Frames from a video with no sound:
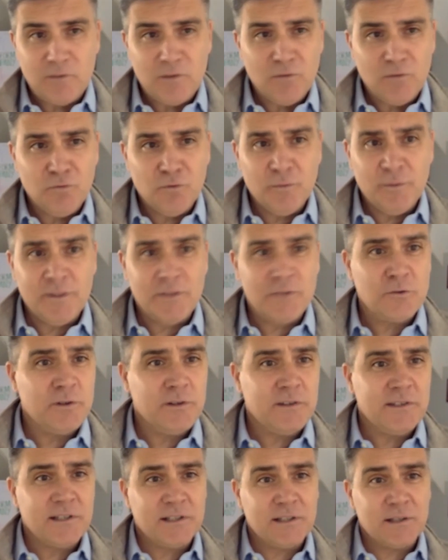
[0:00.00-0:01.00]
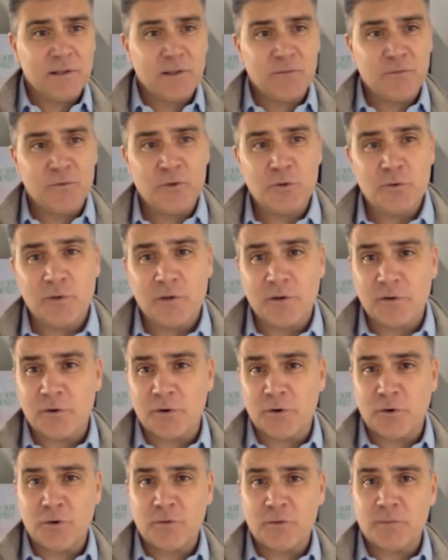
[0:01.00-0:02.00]
For me, it's critical, if we're doing
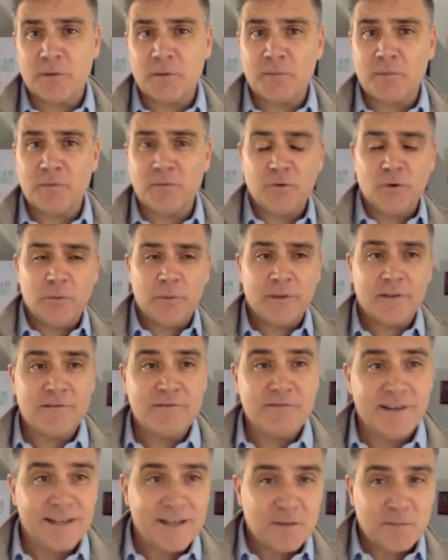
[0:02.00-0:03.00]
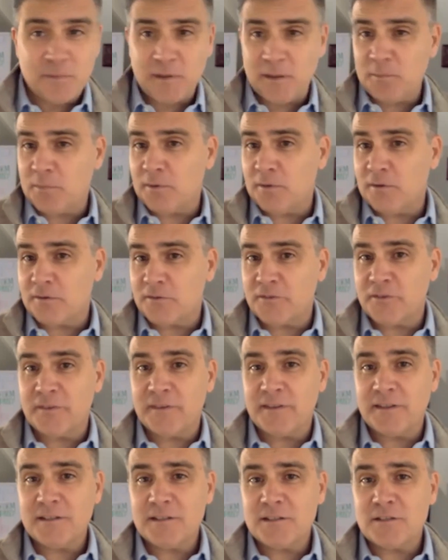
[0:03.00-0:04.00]
recruitment, before we invite people to
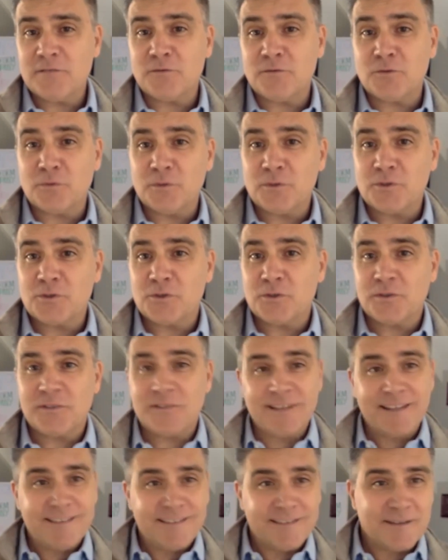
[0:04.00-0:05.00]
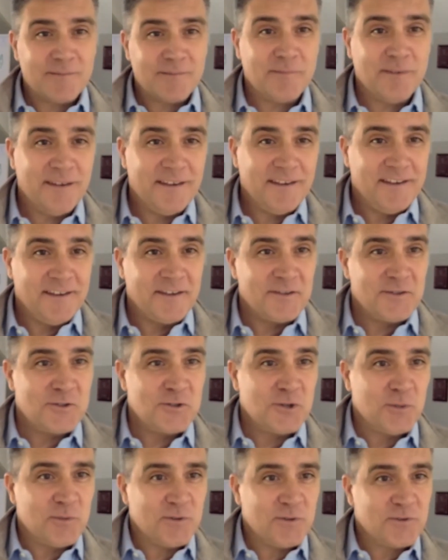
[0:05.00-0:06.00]
the interview, we should send them the
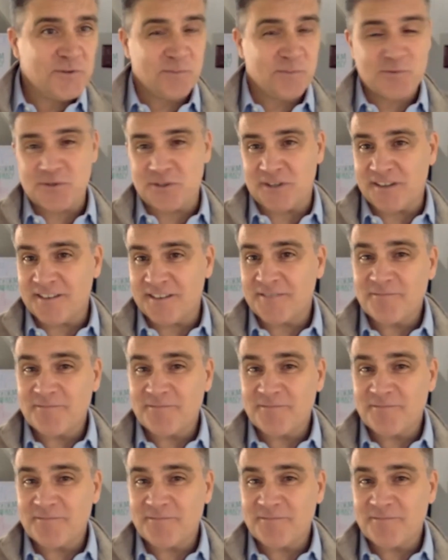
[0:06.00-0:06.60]
job description.